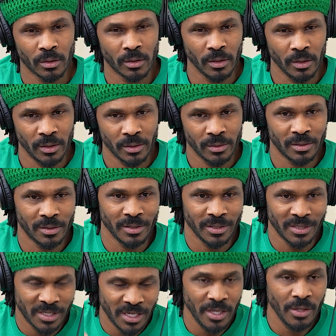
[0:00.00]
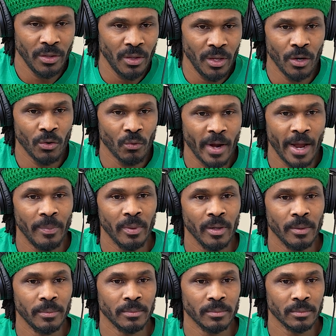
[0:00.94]
the the senior year wrap
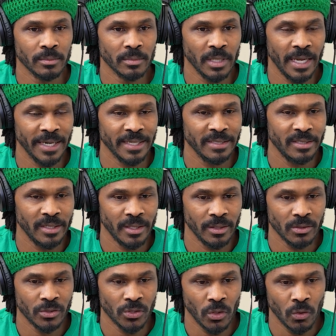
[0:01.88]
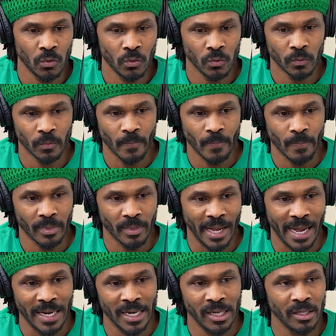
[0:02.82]
up. Like I said, so
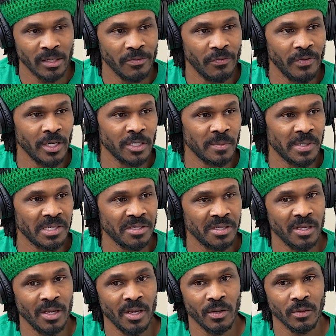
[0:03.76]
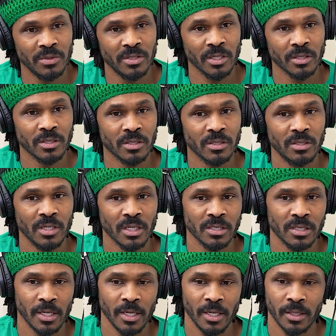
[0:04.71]
I needed to finish my senior year six
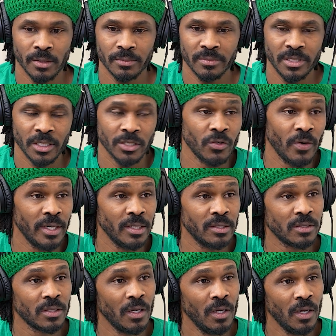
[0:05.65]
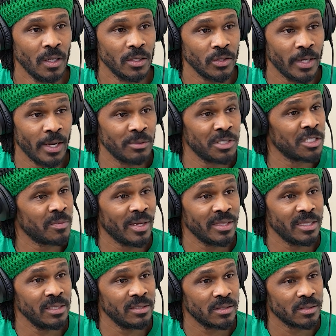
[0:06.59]
six uh six credits. So that was just my
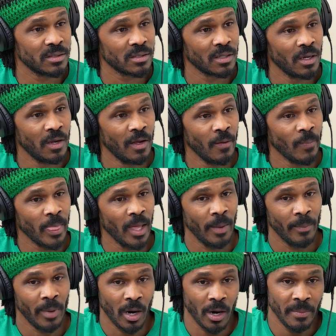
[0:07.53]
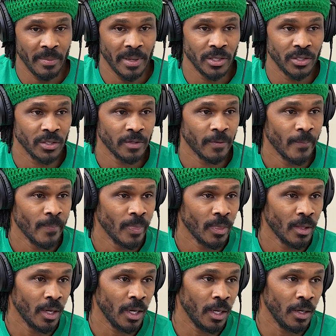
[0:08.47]
thesis. Right. I'm an art major,
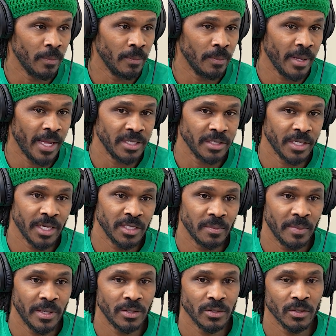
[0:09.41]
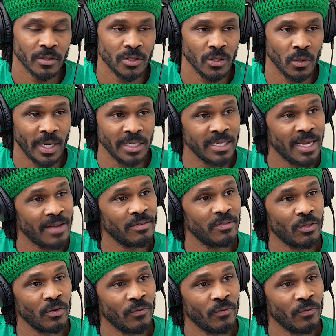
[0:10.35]
um, education major. So I just had to